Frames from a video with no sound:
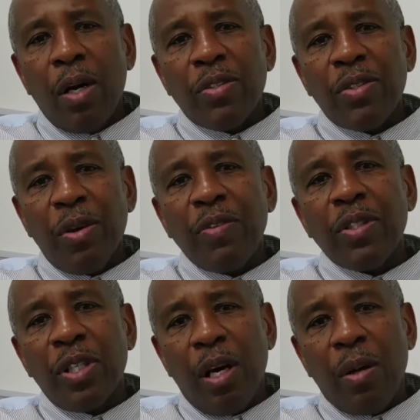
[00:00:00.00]

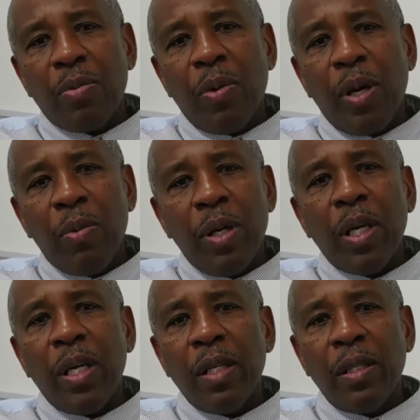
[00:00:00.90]
servant jobs where we're
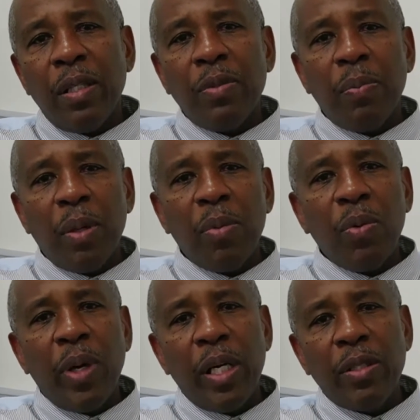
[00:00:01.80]
getting these
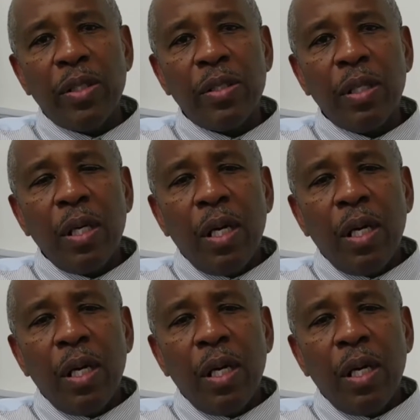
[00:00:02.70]
minimum wages.